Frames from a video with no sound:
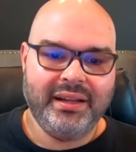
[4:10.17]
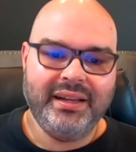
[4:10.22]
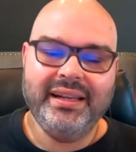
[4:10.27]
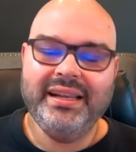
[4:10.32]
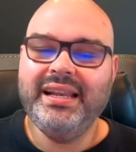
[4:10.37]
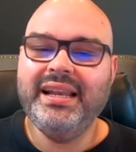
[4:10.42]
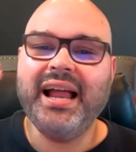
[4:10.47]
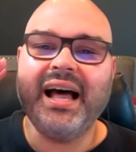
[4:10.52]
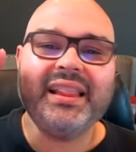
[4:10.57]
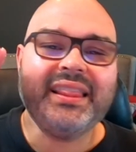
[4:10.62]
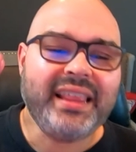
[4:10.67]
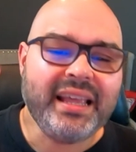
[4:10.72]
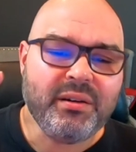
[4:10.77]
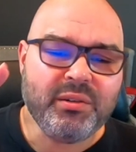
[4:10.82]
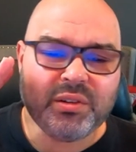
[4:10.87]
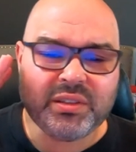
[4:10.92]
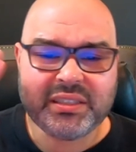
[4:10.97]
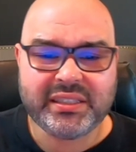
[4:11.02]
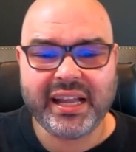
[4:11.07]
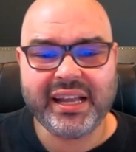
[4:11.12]
Nothing
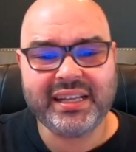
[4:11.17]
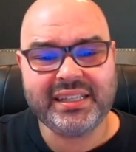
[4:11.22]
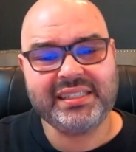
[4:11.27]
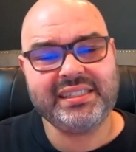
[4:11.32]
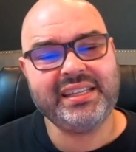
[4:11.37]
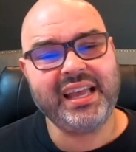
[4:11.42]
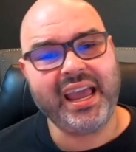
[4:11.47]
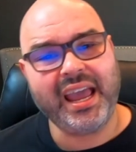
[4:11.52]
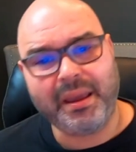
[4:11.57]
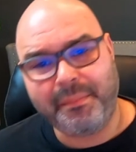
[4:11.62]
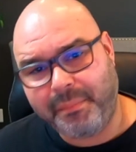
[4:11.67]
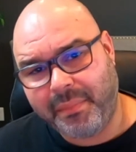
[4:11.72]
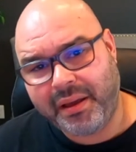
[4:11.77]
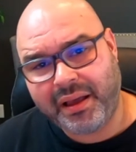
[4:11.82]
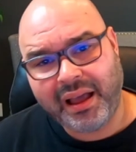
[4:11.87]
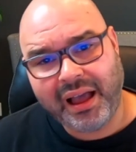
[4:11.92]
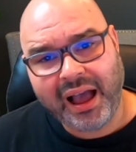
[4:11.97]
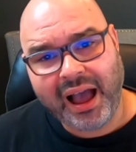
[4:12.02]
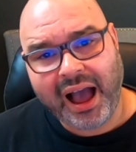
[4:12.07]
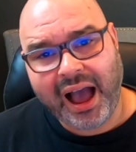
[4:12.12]
will stay the same.
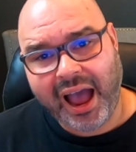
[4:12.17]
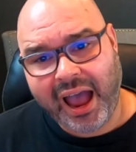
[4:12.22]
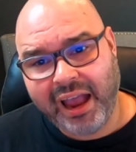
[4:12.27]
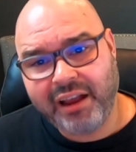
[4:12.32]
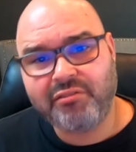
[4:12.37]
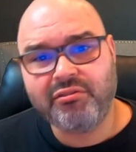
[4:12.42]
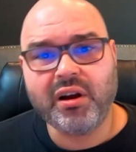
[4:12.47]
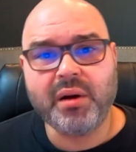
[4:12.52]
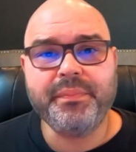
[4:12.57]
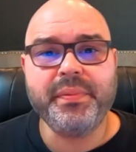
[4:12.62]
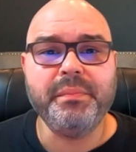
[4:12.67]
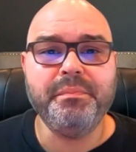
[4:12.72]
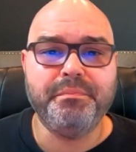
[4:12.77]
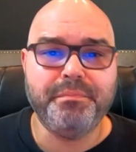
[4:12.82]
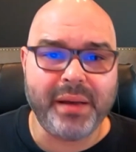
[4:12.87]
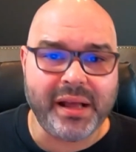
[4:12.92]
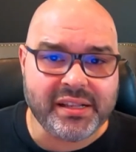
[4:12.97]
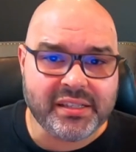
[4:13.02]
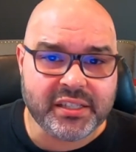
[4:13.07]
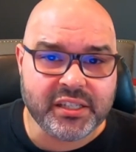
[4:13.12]
I grew up in
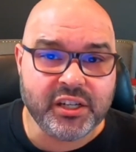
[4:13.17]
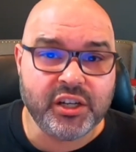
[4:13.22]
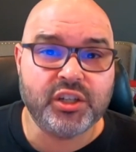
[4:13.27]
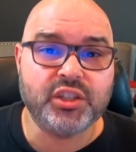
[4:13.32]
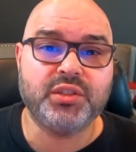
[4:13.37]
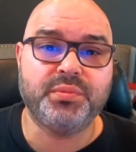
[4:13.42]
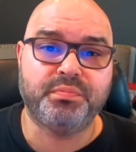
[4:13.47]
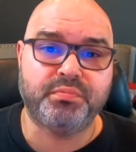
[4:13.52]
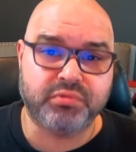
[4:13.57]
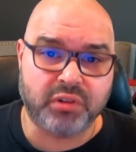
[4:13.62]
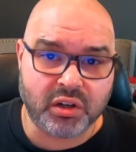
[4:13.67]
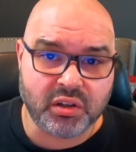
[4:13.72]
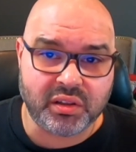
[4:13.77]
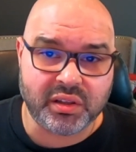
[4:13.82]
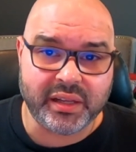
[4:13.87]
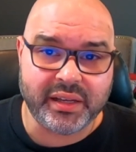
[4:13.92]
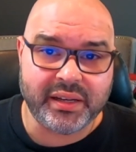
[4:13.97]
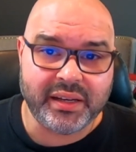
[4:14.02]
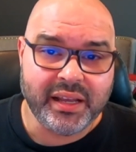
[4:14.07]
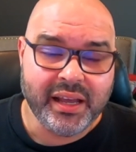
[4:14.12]
Bensonhurst,
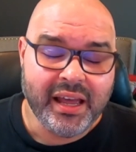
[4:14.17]
Brooklyn,